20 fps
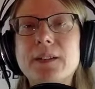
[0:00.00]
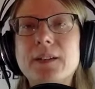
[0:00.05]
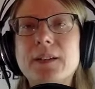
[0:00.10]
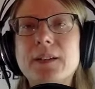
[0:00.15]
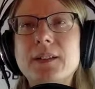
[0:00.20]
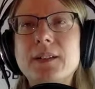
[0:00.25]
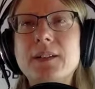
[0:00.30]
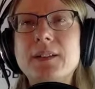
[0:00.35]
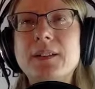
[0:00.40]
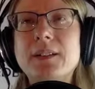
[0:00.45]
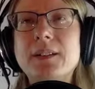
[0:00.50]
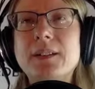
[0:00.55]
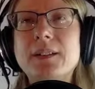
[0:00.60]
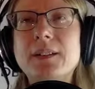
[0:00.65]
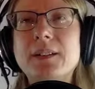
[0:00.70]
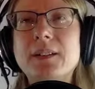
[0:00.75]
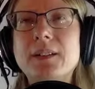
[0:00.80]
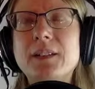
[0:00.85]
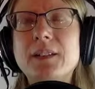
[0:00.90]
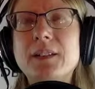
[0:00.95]
it's
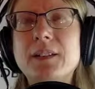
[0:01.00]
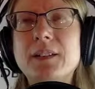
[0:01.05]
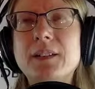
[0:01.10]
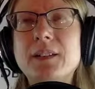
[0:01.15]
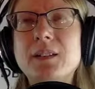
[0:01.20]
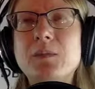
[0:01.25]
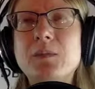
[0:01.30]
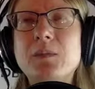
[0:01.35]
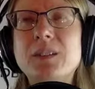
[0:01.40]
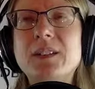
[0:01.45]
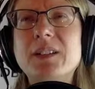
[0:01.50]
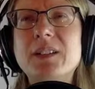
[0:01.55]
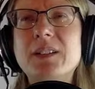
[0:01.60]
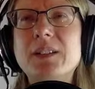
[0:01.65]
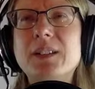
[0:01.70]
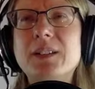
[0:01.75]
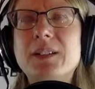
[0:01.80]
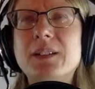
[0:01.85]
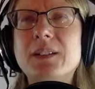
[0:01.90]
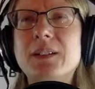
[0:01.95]

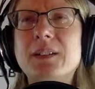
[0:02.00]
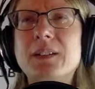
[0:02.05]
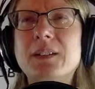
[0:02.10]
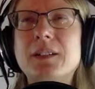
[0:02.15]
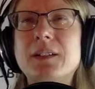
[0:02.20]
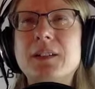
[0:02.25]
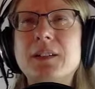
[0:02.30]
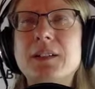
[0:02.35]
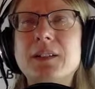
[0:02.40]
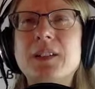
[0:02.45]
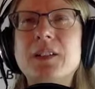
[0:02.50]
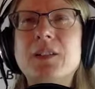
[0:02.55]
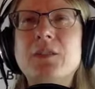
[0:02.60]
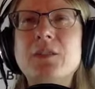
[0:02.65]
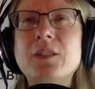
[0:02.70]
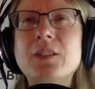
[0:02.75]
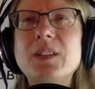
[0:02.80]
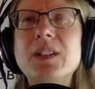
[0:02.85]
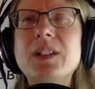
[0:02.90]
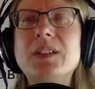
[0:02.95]
really
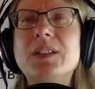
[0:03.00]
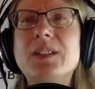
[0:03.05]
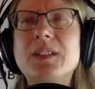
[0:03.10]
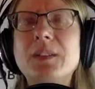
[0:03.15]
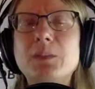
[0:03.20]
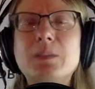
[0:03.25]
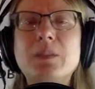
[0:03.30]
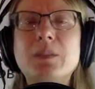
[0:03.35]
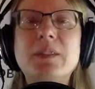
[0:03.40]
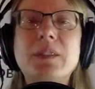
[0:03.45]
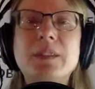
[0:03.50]
deeper